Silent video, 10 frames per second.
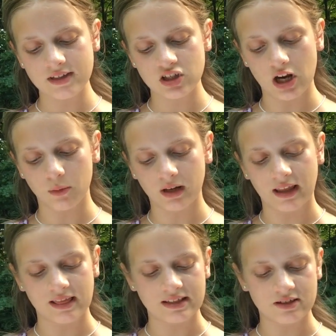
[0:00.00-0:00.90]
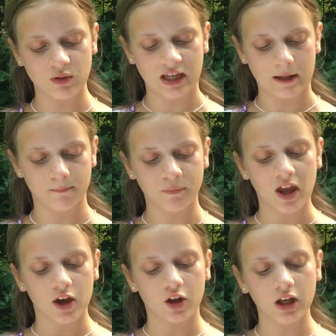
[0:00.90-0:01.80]
chattering in the tree.
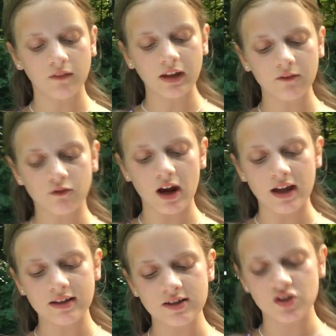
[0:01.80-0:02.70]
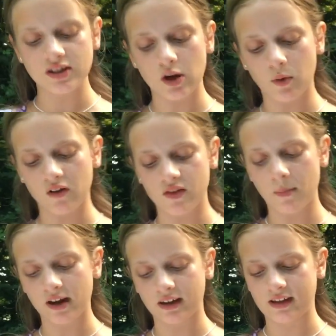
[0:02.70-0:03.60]
"Good evening, friend," said one of the
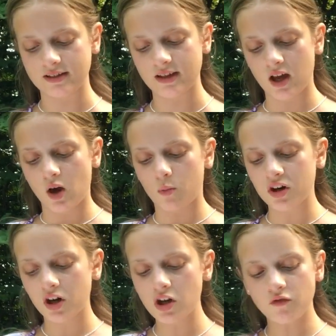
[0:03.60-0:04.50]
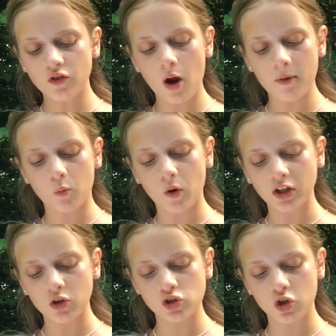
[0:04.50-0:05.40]
monkeys. "Where are you from and what
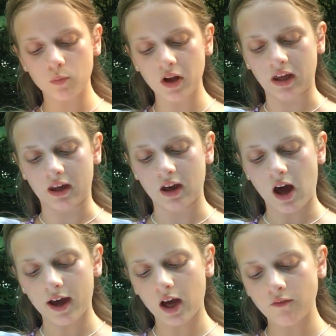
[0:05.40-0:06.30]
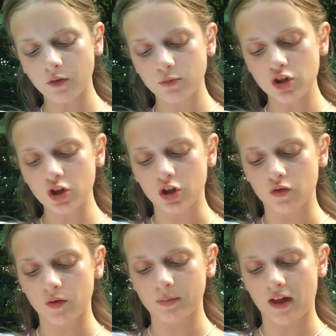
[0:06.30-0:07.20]
news do you bring?" "I come from Dur,"
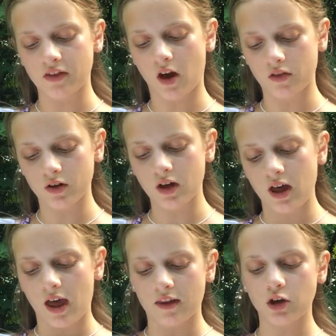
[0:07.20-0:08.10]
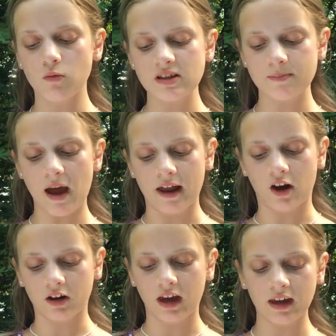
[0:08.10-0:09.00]
replied the other, "and the news is bad.
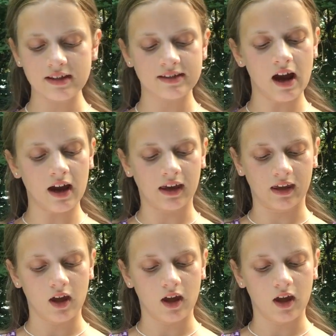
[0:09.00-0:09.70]
Our king is dying.